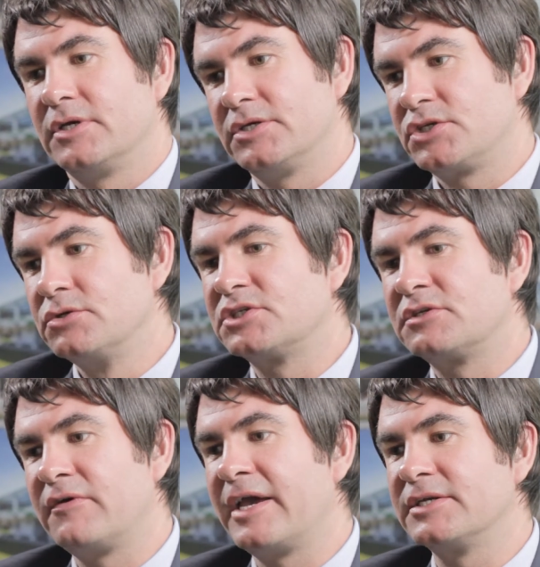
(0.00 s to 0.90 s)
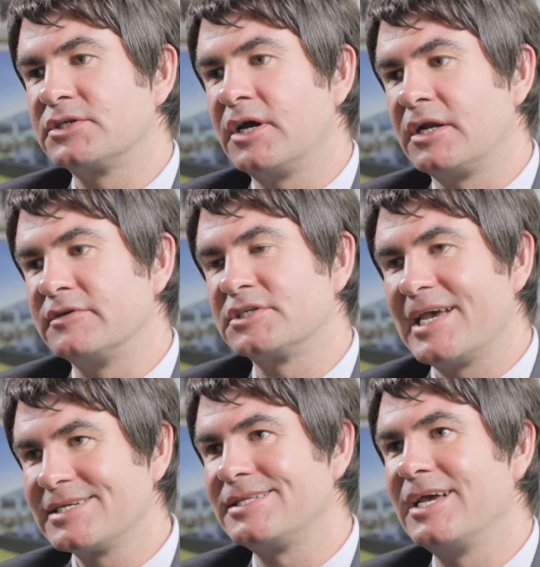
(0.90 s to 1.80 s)
As soon as surveyors kind of
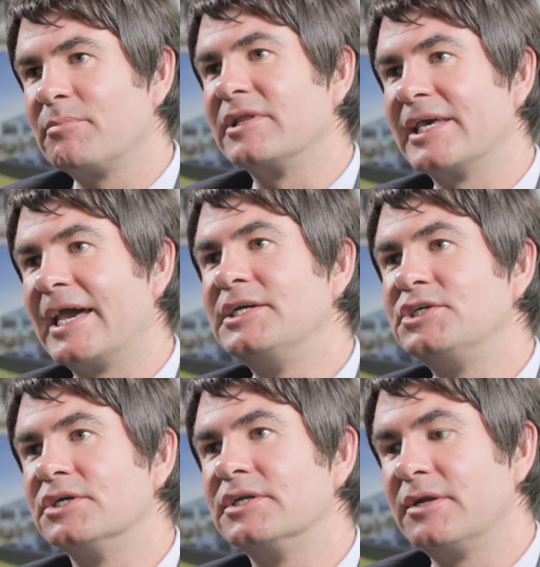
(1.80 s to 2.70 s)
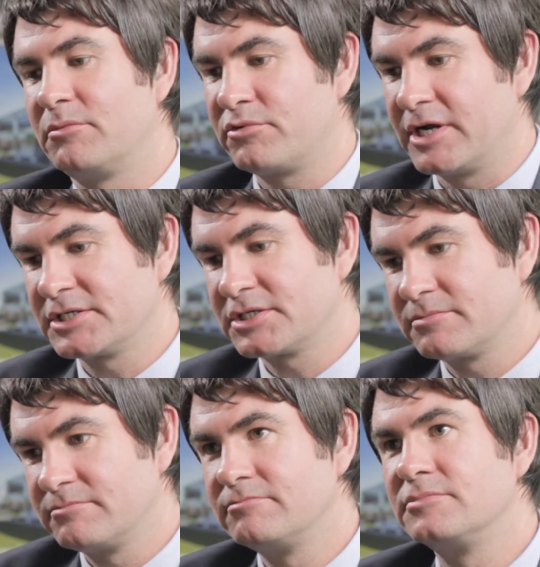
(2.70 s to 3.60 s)
assess the application and pressed
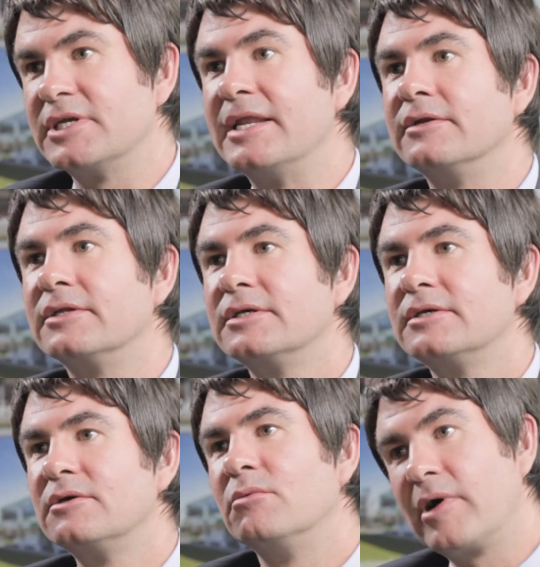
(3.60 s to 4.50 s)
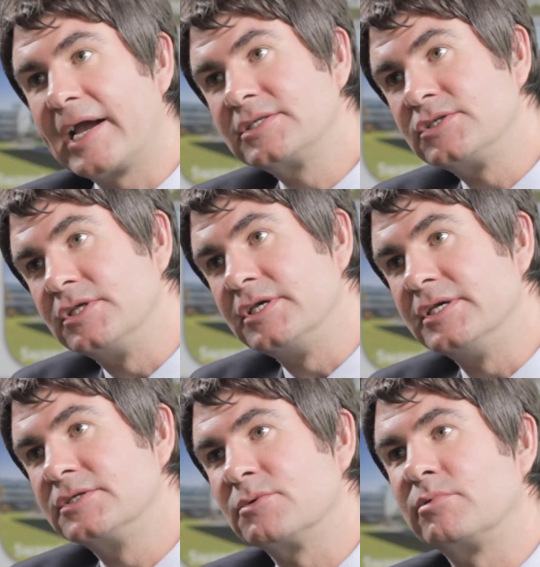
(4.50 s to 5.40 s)
send back to the
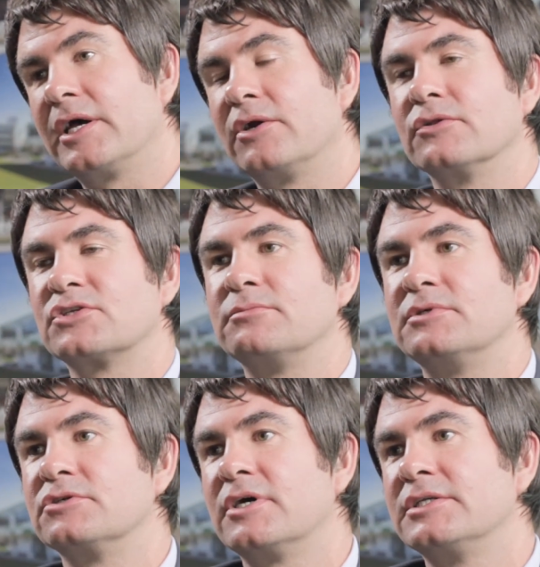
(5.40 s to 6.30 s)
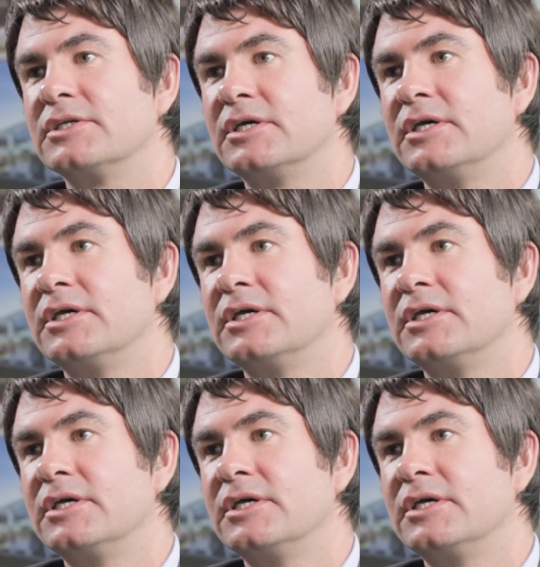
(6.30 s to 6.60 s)
supplier or the subcontractor,